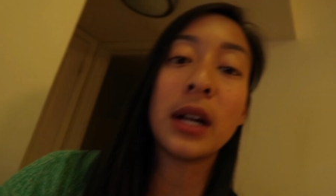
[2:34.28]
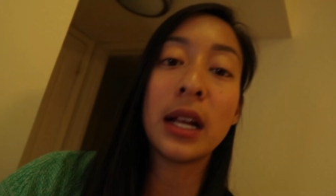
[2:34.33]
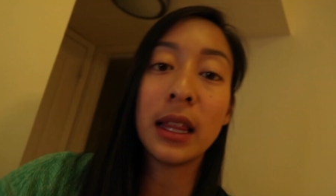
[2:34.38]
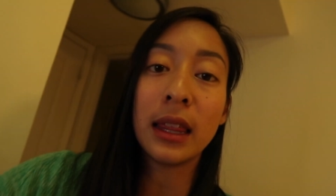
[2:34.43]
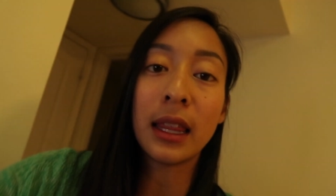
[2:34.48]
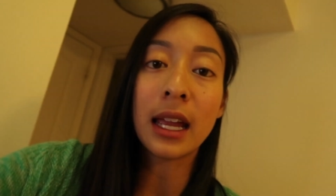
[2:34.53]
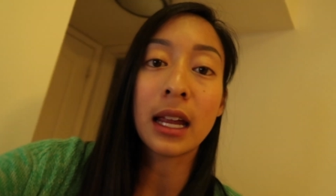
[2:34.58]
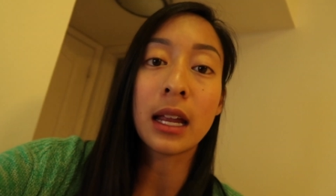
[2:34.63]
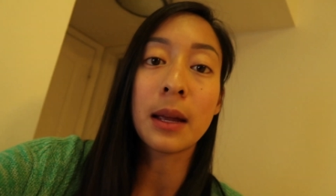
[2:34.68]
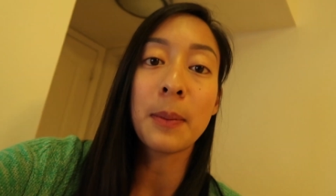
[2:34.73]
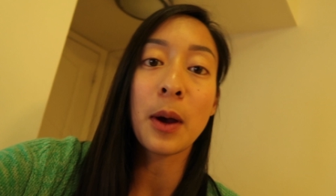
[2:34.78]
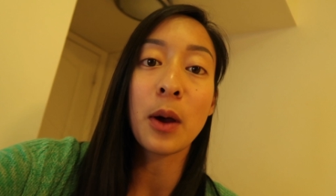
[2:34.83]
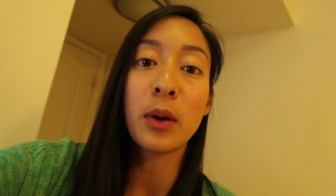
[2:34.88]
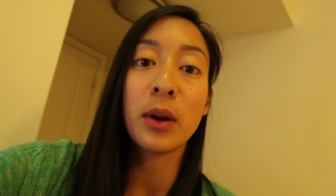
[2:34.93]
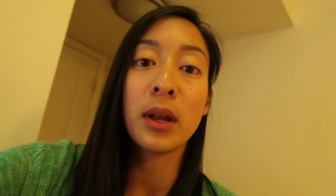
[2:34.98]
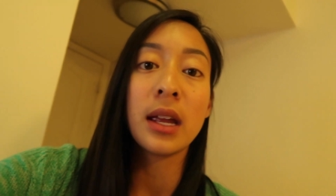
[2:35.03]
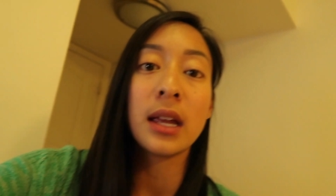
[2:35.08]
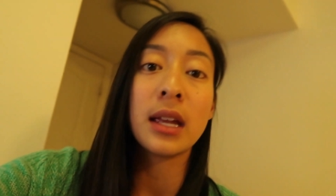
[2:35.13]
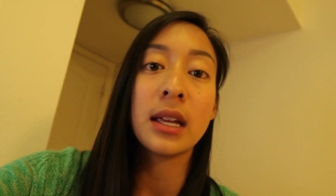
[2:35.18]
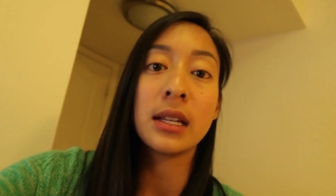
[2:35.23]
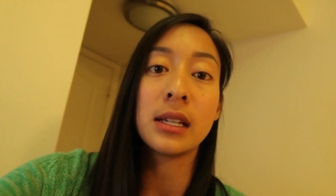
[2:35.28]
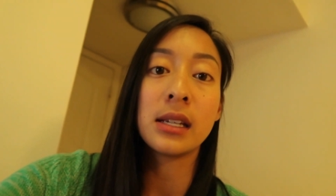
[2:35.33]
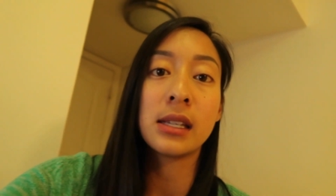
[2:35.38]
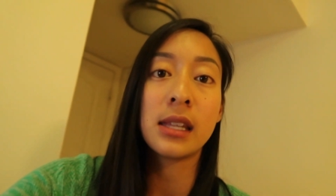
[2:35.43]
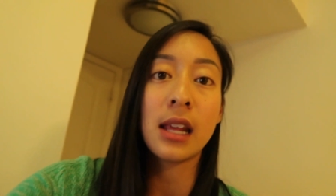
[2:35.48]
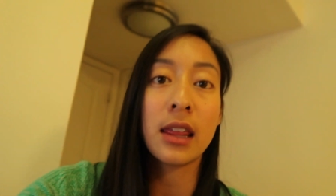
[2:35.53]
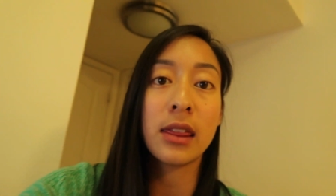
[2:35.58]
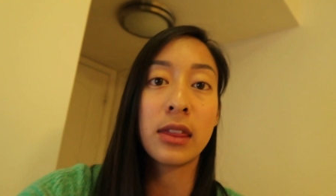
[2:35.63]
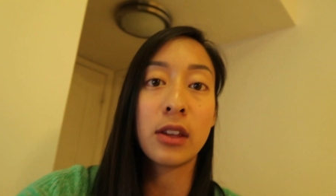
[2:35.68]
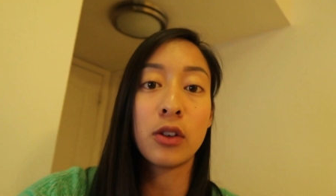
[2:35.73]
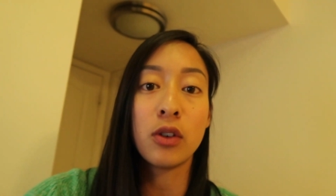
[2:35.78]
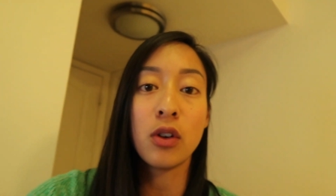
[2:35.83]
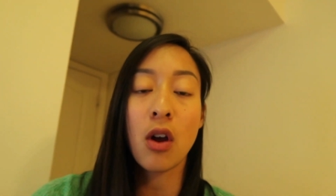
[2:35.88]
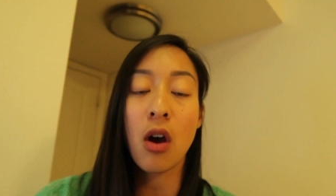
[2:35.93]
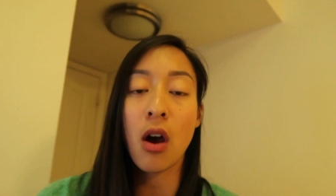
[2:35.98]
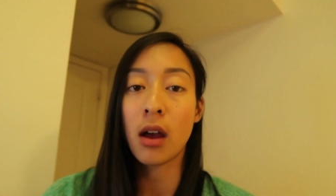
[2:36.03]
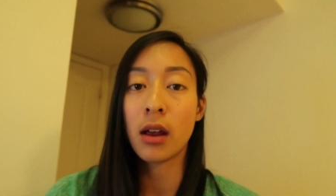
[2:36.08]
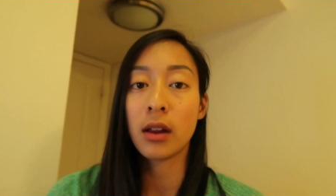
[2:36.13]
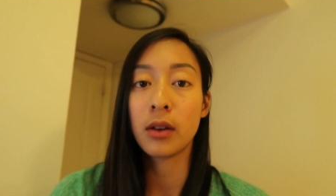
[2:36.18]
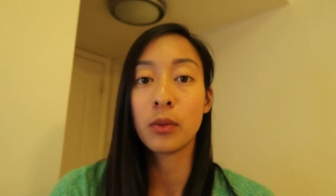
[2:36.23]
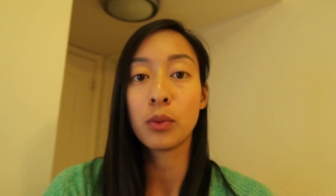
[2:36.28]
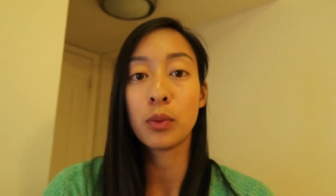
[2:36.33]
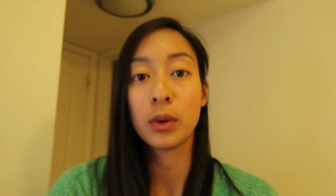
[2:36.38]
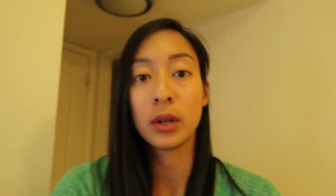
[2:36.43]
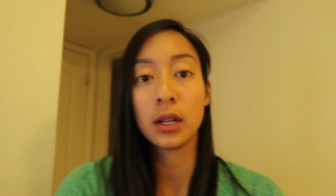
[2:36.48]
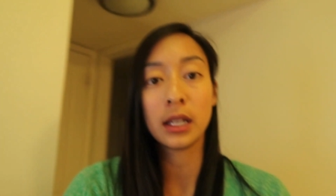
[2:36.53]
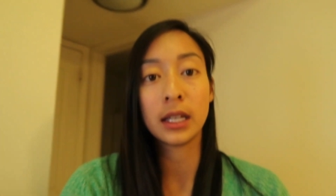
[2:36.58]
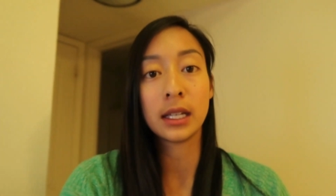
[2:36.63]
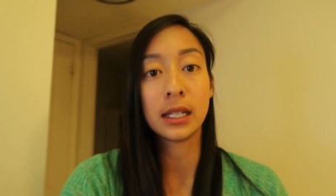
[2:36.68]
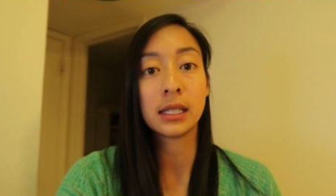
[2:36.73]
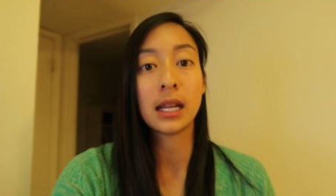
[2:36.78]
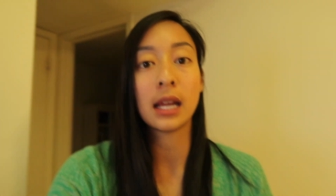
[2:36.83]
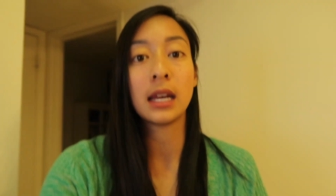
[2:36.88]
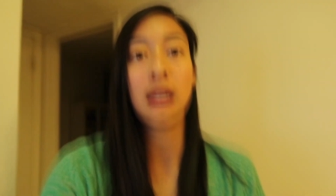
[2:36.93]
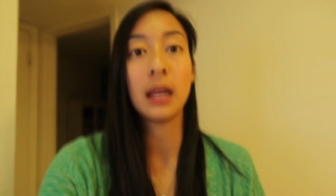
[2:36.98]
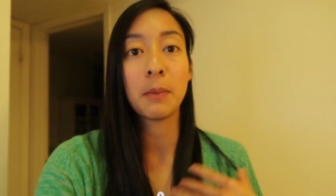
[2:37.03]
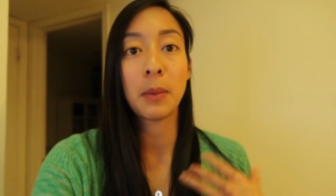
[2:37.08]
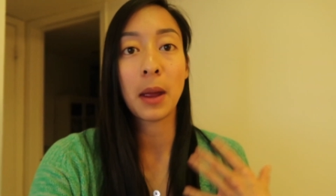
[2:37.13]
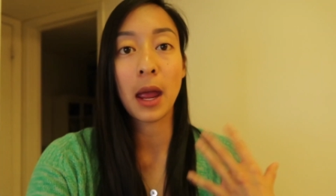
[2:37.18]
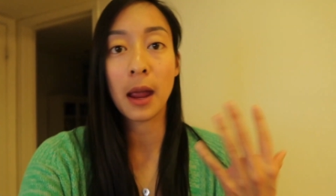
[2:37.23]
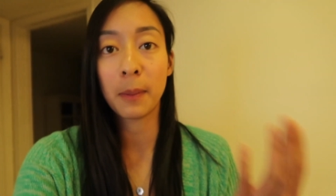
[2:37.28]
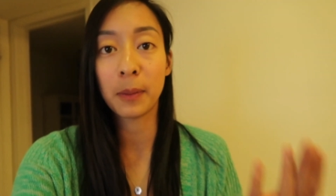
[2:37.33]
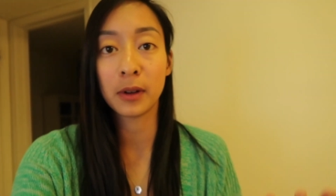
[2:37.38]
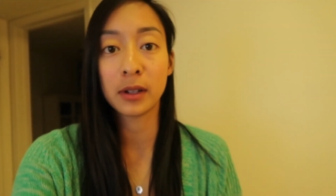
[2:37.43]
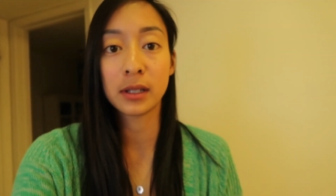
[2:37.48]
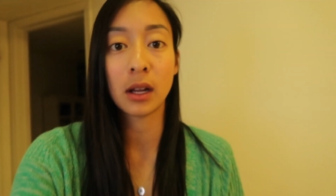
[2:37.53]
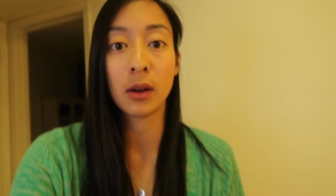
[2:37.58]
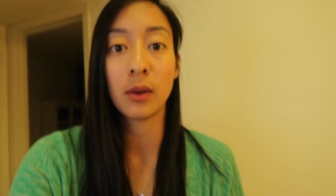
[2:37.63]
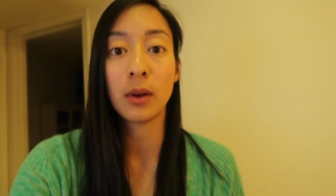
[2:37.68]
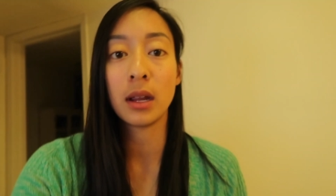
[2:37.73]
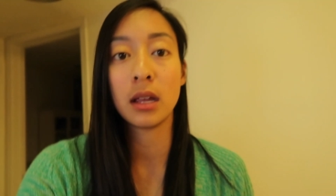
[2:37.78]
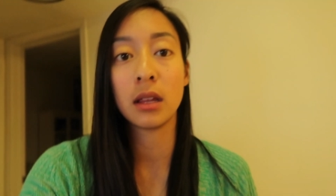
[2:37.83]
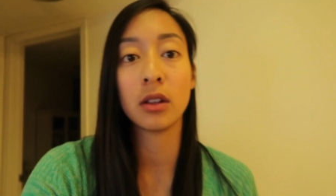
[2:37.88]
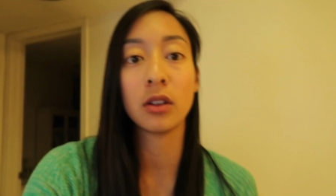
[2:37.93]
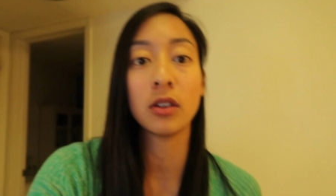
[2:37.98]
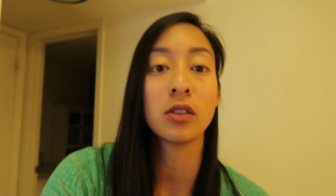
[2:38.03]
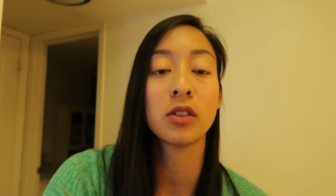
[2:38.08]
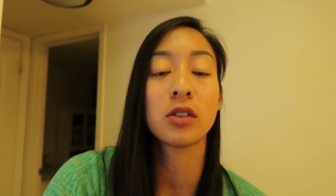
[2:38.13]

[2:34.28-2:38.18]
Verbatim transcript: what I like about it is that they're not really sending papers out either.